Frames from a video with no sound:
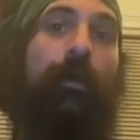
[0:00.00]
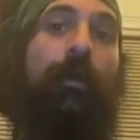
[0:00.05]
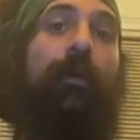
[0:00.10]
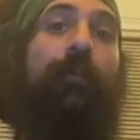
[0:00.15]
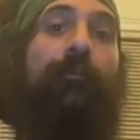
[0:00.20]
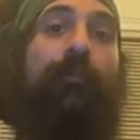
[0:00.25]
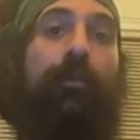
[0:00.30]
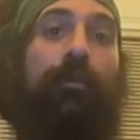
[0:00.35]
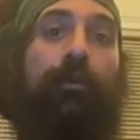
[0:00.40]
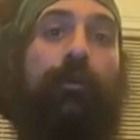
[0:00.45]

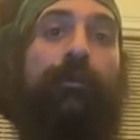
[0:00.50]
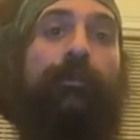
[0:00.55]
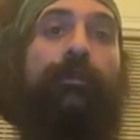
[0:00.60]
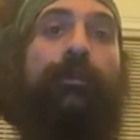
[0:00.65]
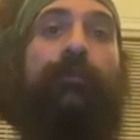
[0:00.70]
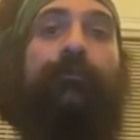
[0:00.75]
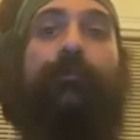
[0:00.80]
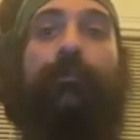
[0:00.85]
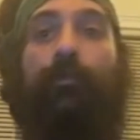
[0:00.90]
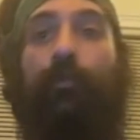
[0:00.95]
Of course,
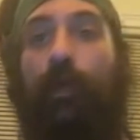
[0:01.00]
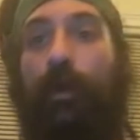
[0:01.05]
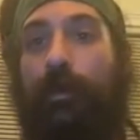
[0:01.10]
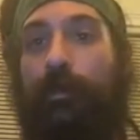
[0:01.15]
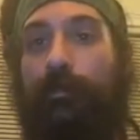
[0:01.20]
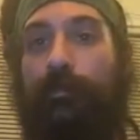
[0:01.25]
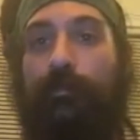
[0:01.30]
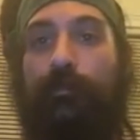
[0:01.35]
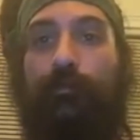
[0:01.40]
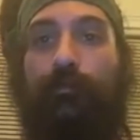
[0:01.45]
if you
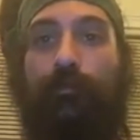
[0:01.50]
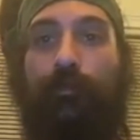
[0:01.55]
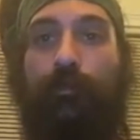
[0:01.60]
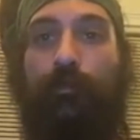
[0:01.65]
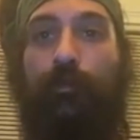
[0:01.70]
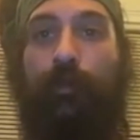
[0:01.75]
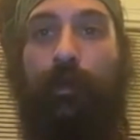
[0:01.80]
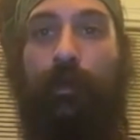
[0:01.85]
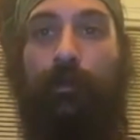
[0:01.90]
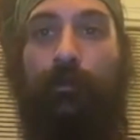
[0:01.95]
wanted to, you
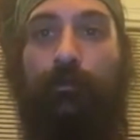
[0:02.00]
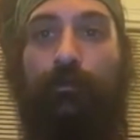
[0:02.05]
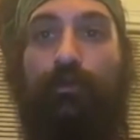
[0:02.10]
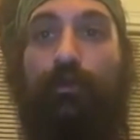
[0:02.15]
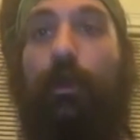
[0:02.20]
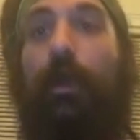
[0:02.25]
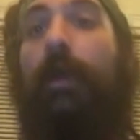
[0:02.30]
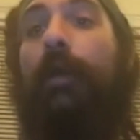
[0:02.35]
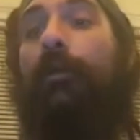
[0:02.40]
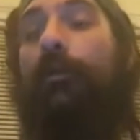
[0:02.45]
can
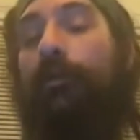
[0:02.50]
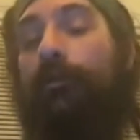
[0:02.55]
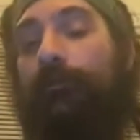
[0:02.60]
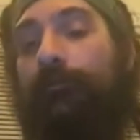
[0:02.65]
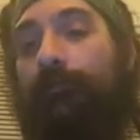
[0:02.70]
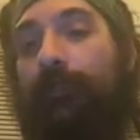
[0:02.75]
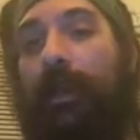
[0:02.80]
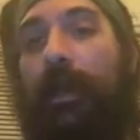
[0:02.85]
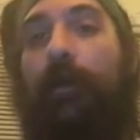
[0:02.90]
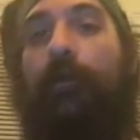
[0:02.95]
dry all the
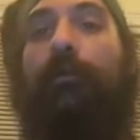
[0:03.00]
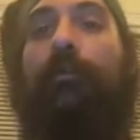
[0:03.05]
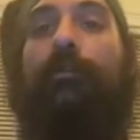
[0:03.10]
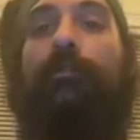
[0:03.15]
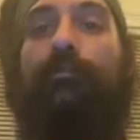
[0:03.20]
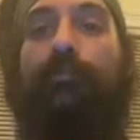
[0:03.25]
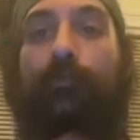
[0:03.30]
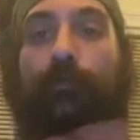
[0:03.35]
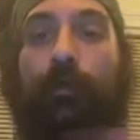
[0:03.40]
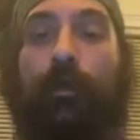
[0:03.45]

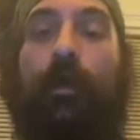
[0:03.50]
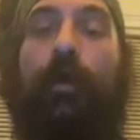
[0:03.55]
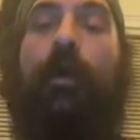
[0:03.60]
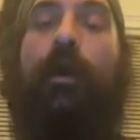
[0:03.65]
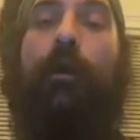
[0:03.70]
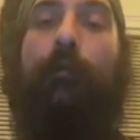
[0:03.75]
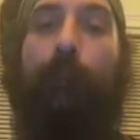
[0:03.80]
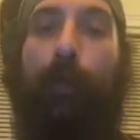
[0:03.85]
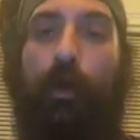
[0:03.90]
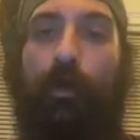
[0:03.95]
flowers or
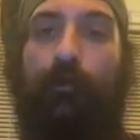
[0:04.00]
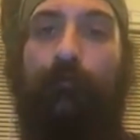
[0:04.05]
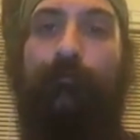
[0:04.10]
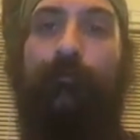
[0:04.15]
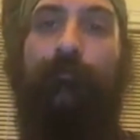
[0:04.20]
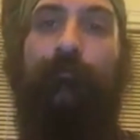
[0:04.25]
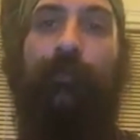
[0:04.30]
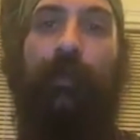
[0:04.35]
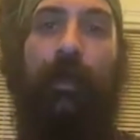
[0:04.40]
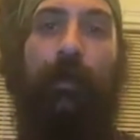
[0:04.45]
a part of
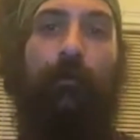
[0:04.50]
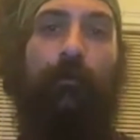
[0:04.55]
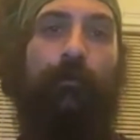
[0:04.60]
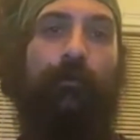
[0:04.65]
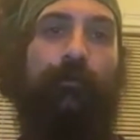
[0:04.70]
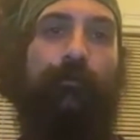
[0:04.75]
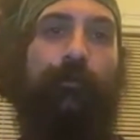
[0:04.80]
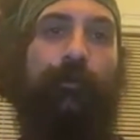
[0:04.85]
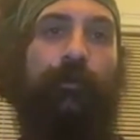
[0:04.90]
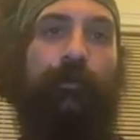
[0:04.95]
the
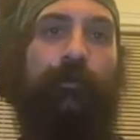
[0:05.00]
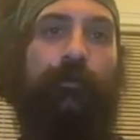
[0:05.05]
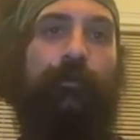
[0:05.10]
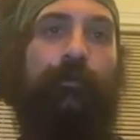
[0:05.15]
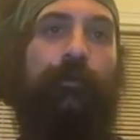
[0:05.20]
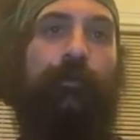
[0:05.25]
flowers, because